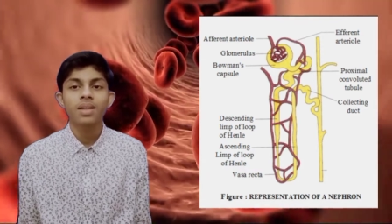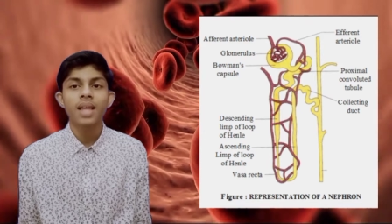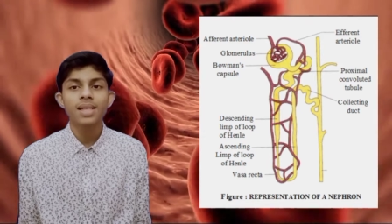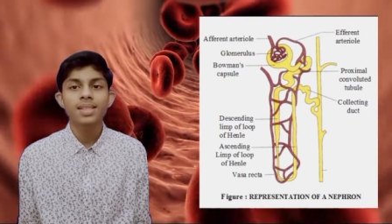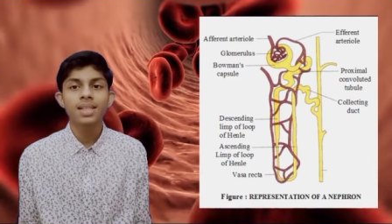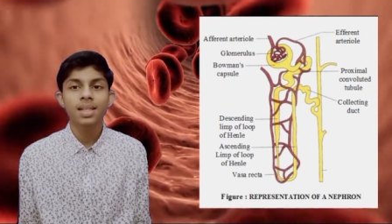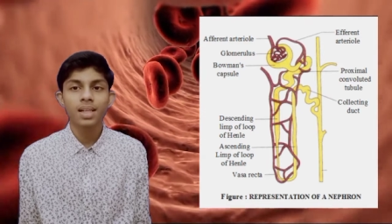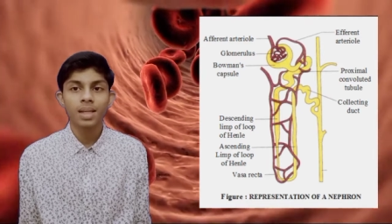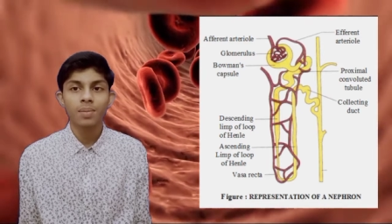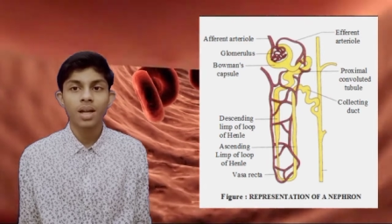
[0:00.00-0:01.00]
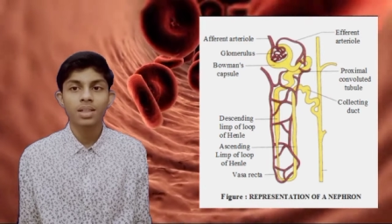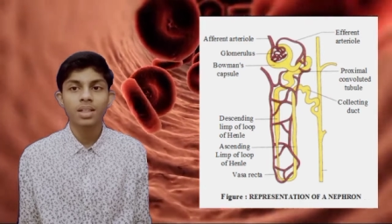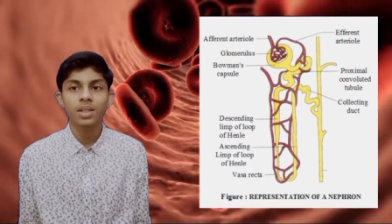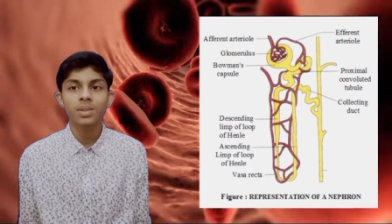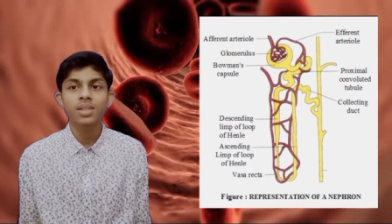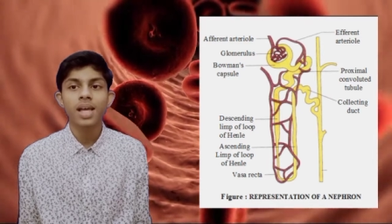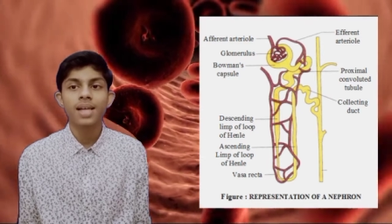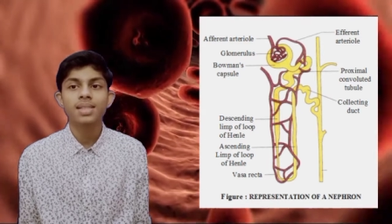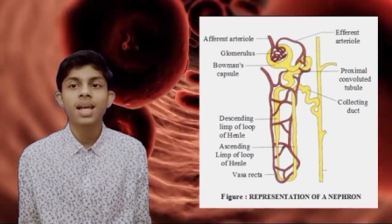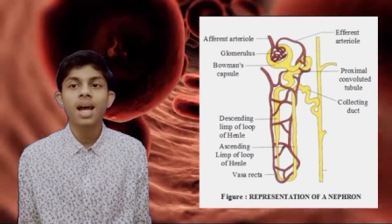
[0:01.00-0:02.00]
The ascending limb continues
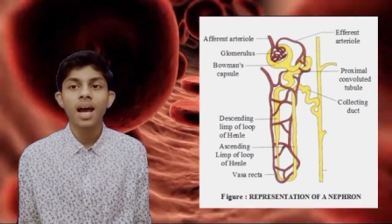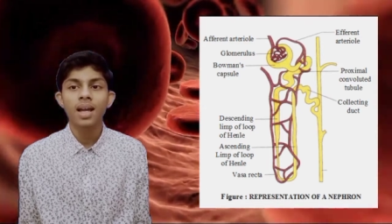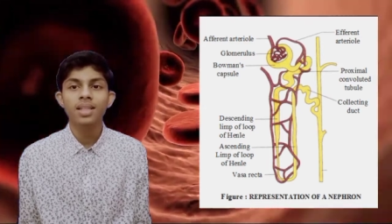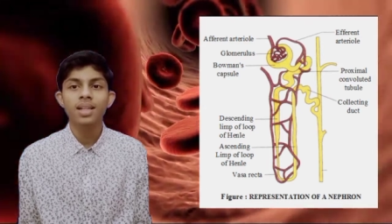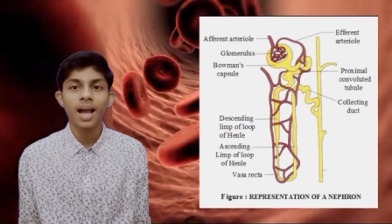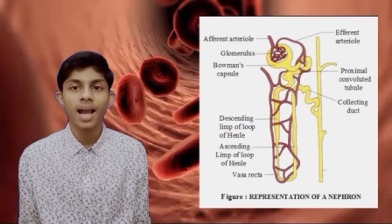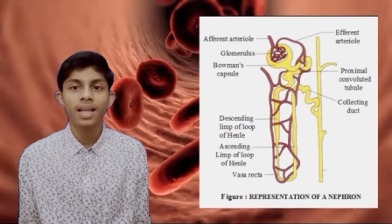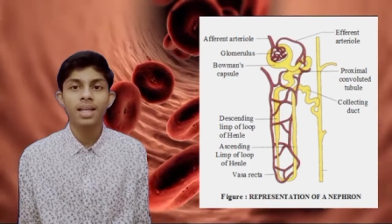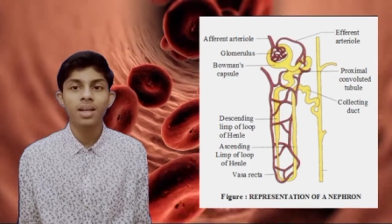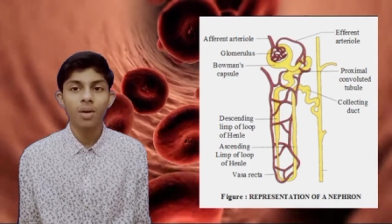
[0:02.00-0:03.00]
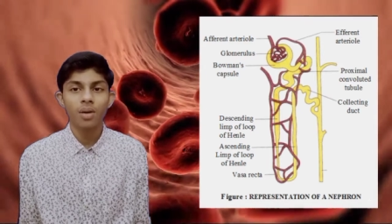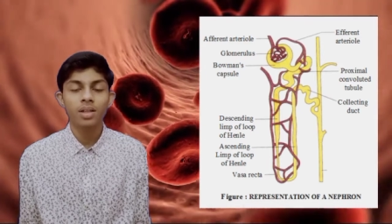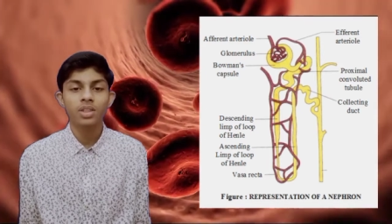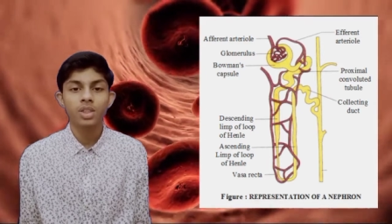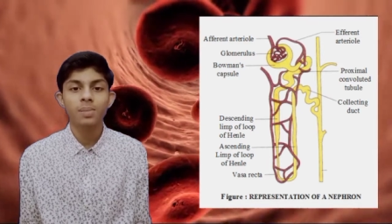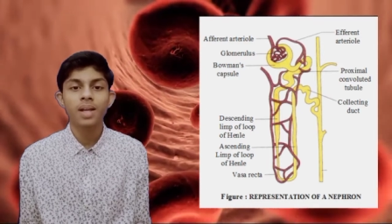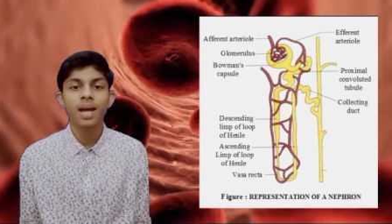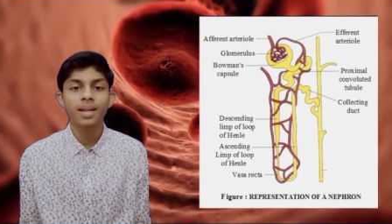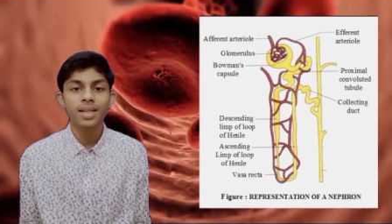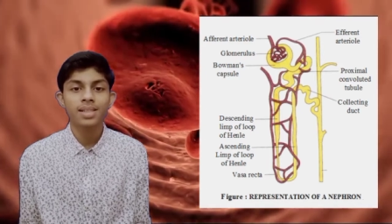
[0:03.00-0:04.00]
as another highly coiled
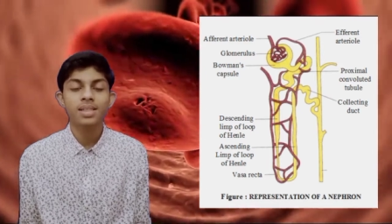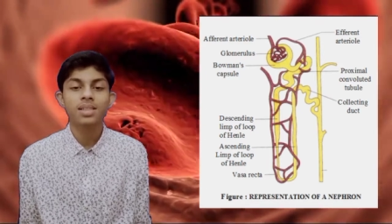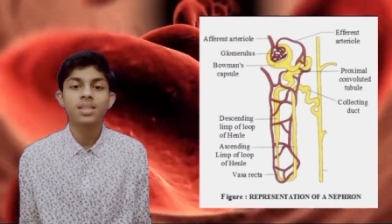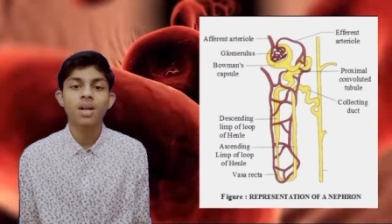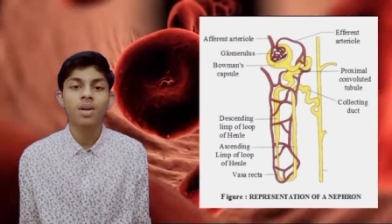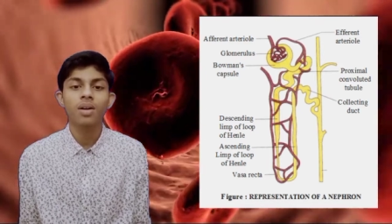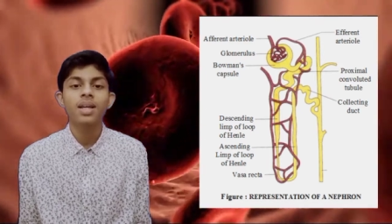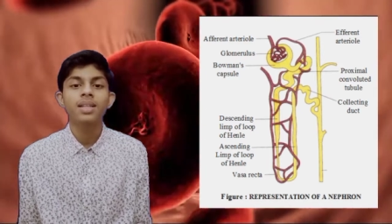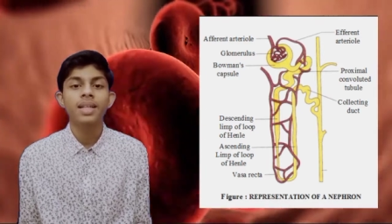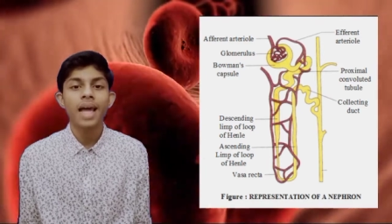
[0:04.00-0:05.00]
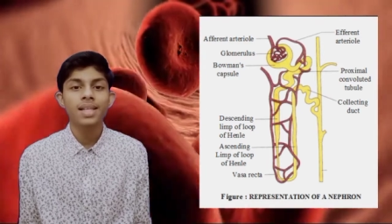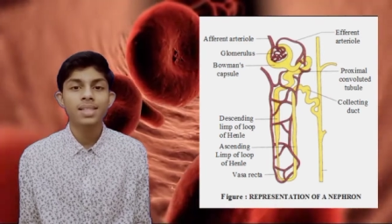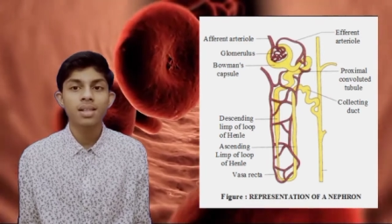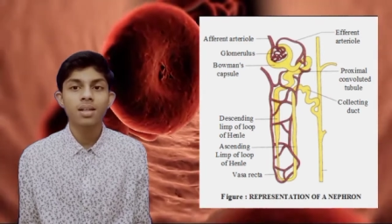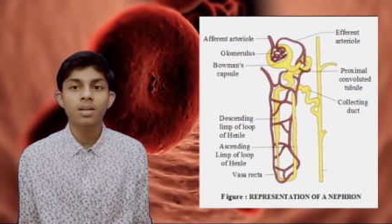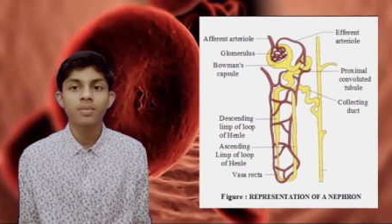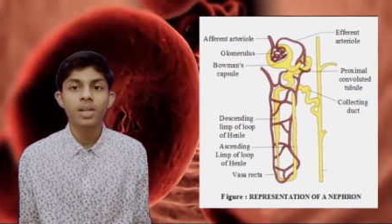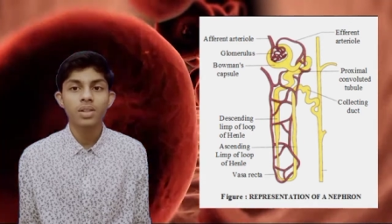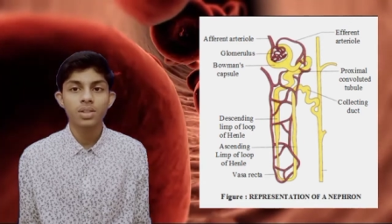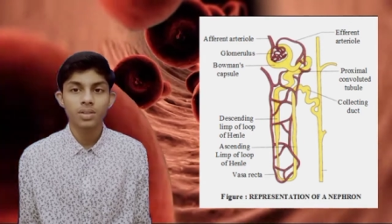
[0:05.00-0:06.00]
tubular regions called the distal
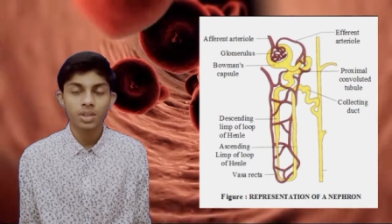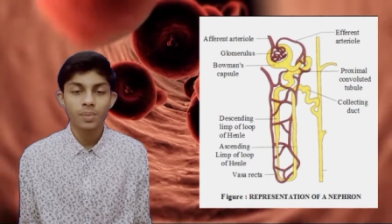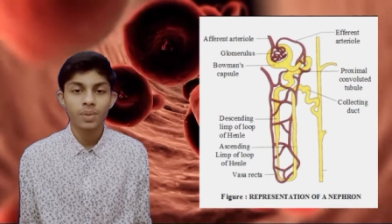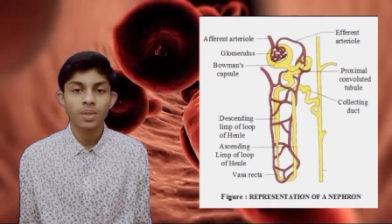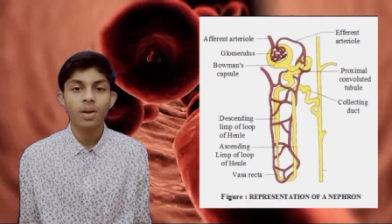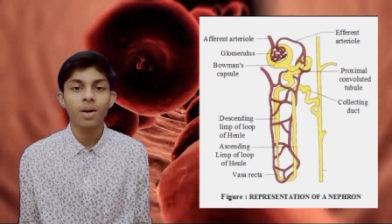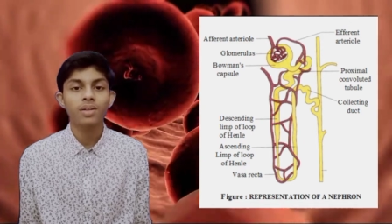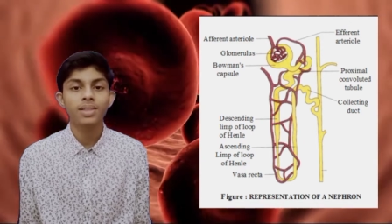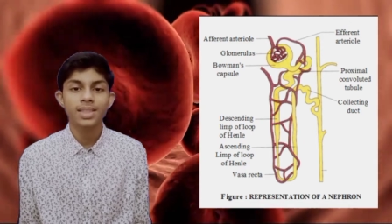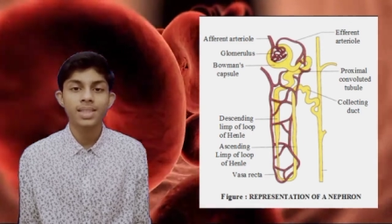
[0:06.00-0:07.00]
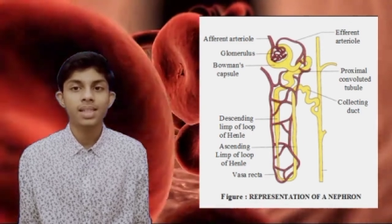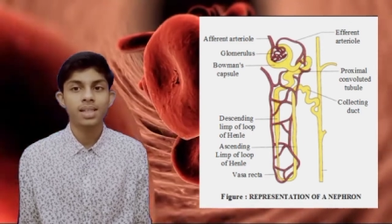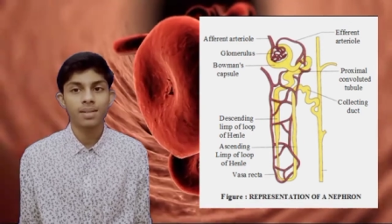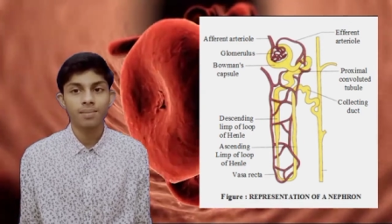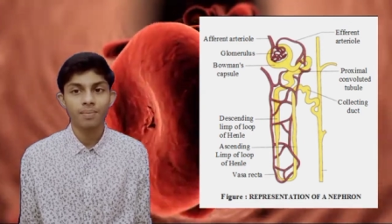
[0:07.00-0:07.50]
convoluted tubule or DCT.